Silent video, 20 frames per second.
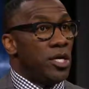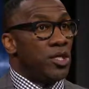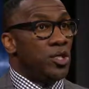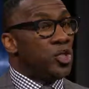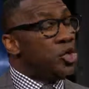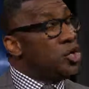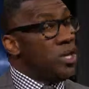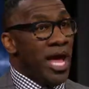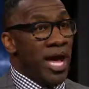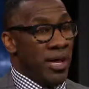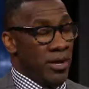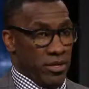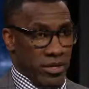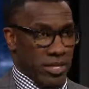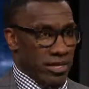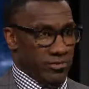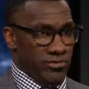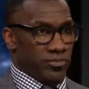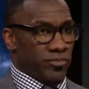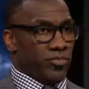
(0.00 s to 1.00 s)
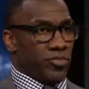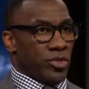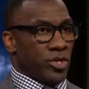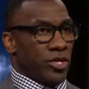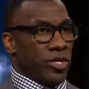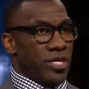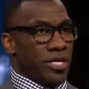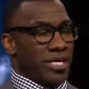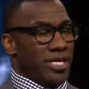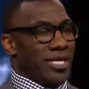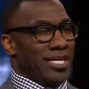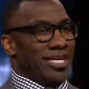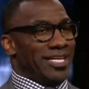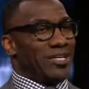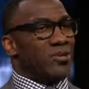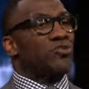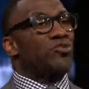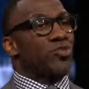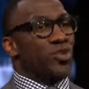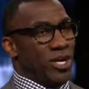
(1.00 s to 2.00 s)
You're not.
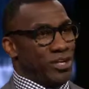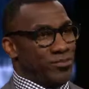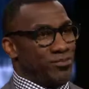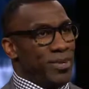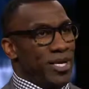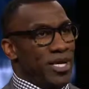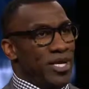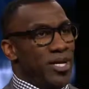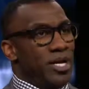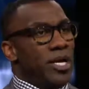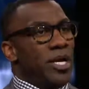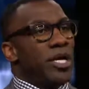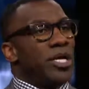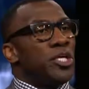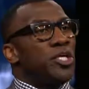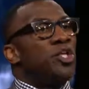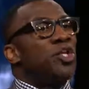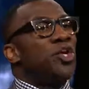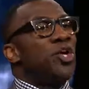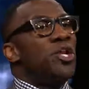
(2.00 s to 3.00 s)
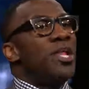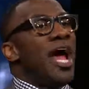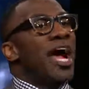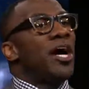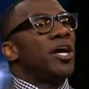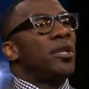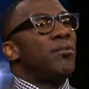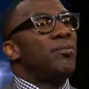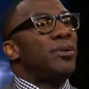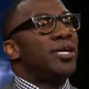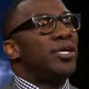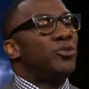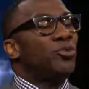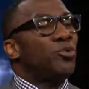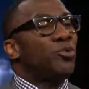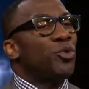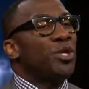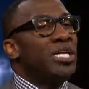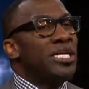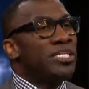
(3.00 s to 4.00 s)
Trust me. You're not going to be the
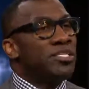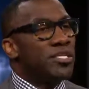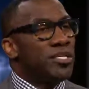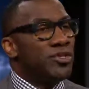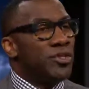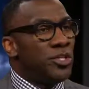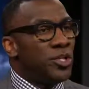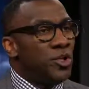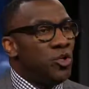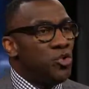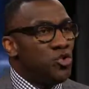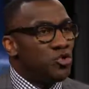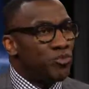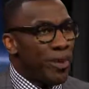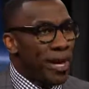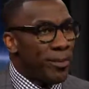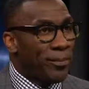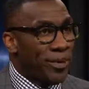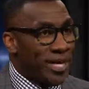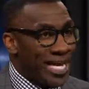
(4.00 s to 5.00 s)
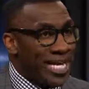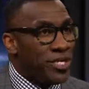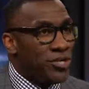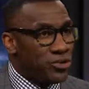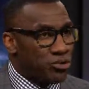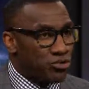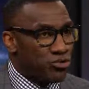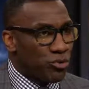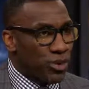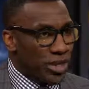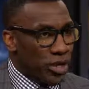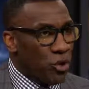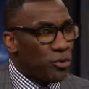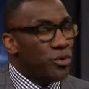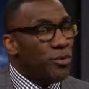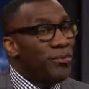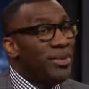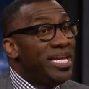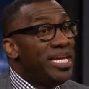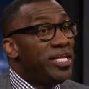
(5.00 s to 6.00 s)
reason the newspaper industry or
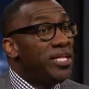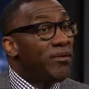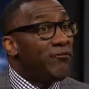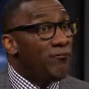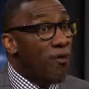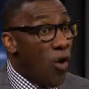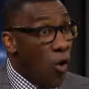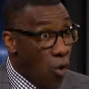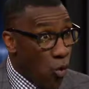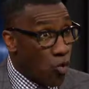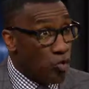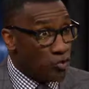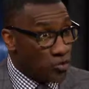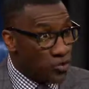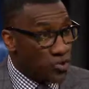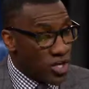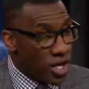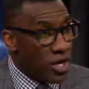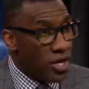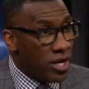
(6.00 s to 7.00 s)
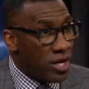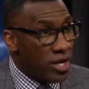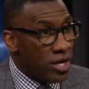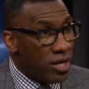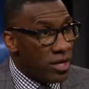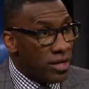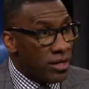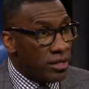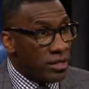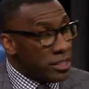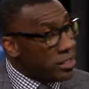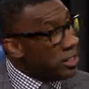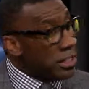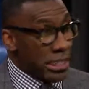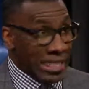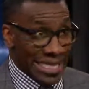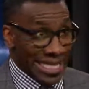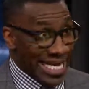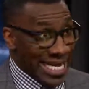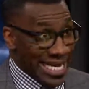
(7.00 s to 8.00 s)
the media folds.
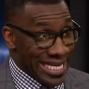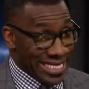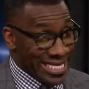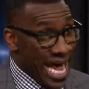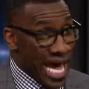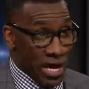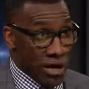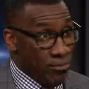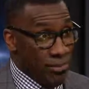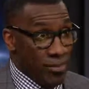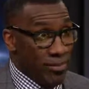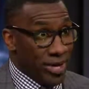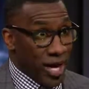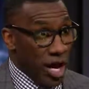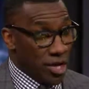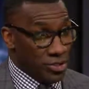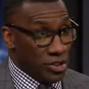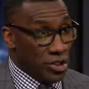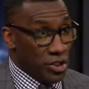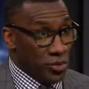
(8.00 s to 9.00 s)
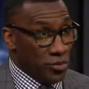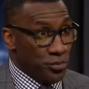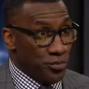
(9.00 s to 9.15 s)
It's not going to be because of you.